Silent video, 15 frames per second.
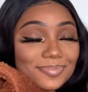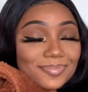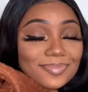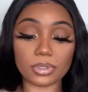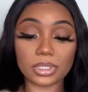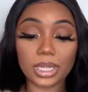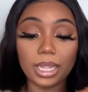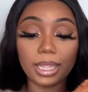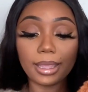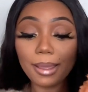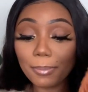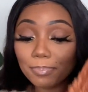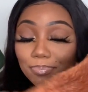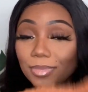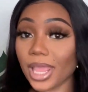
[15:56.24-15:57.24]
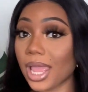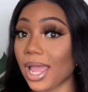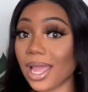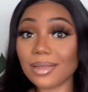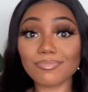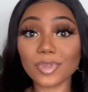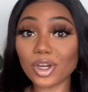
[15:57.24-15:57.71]
I was like, yep,
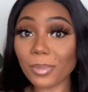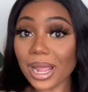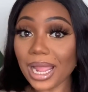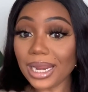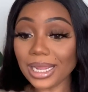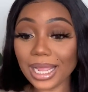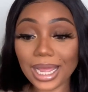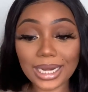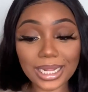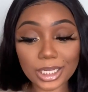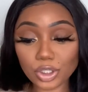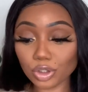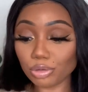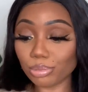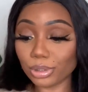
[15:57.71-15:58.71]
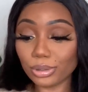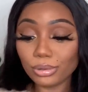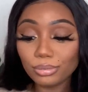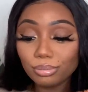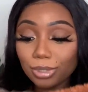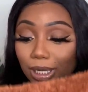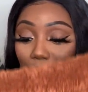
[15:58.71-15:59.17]
you're mine. I gotta get you,
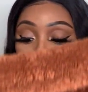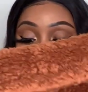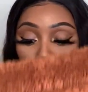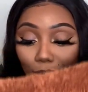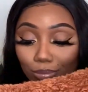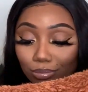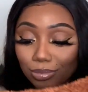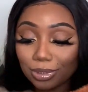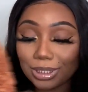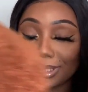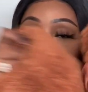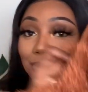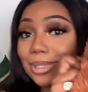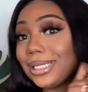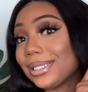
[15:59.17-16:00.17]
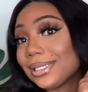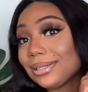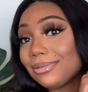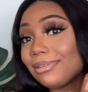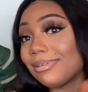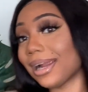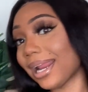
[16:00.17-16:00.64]
boo. Come home to me.
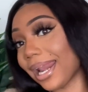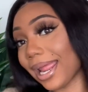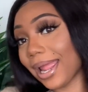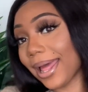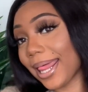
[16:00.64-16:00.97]
Amen.